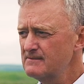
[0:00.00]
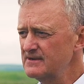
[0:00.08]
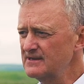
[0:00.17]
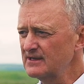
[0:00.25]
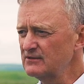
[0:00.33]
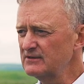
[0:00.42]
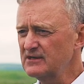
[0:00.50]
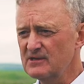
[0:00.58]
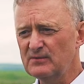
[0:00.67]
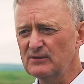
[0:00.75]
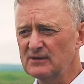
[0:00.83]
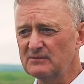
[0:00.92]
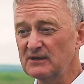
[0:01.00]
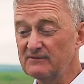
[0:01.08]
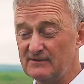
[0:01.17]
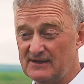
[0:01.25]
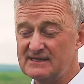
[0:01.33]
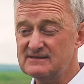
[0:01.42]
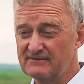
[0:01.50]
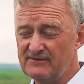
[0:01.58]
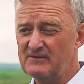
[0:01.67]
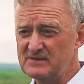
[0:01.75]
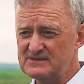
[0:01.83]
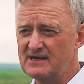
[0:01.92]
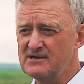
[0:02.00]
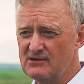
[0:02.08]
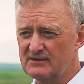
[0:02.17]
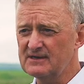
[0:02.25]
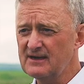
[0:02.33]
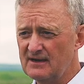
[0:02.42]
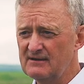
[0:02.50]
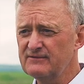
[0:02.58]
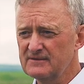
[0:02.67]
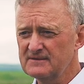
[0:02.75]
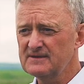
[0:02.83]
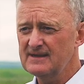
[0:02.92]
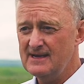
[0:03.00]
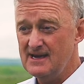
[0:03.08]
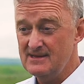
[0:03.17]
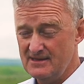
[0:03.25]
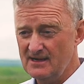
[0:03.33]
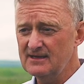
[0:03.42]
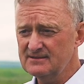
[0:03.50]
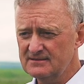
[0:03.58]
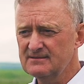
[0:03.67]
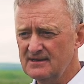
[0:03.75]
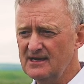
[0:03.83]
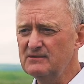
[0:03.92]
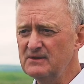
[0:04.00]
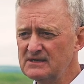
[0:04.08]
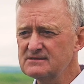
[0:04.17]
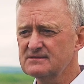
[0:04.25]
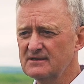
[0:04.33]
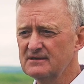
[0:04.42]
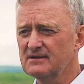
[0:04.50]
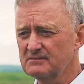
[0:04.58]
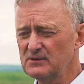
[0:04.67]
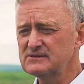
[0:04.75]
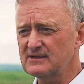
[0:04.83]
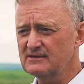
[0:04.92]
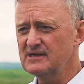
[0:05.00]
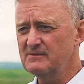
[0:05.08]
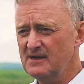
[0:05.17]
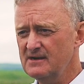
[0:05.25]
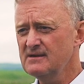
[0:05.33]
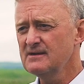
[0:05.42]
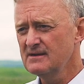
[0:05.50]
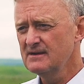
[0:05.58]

When they go to the bull, I'm looking for less than 5% not in calve in that 9 weeks that the bulls are going to be in.